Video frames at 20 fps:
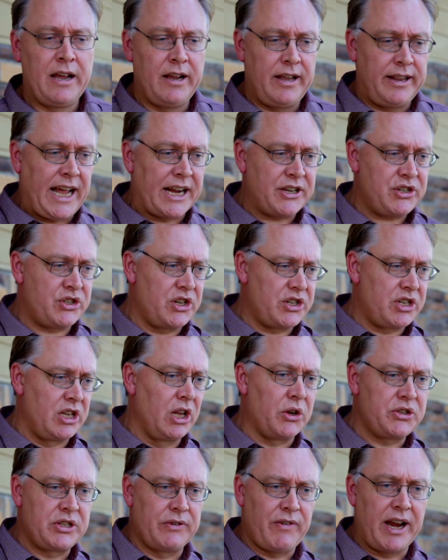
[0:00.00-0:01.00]
that's just
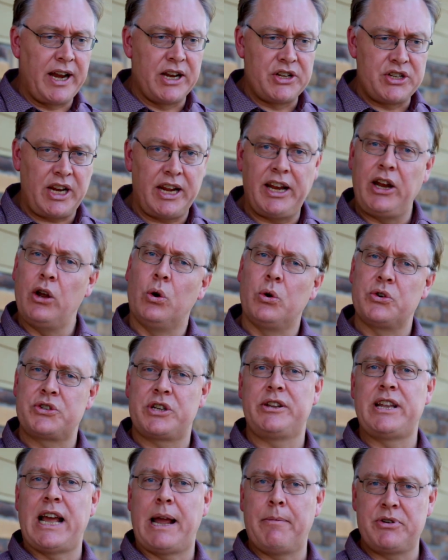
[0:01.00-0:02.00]
loss of energy, and it also
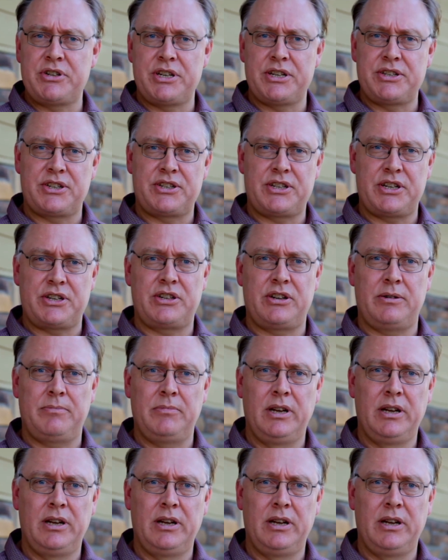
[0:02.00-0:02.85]
damages the system.